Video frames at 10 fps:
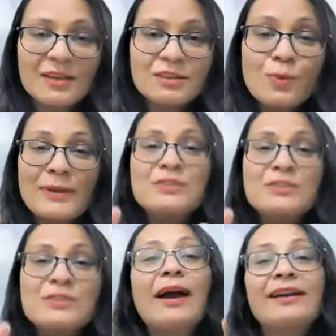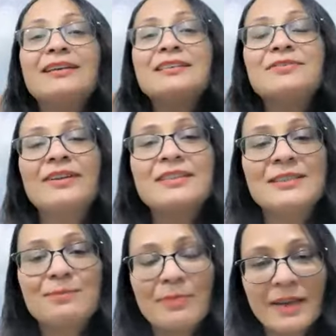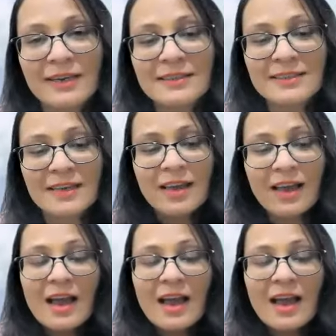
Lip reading: So once you identify this place,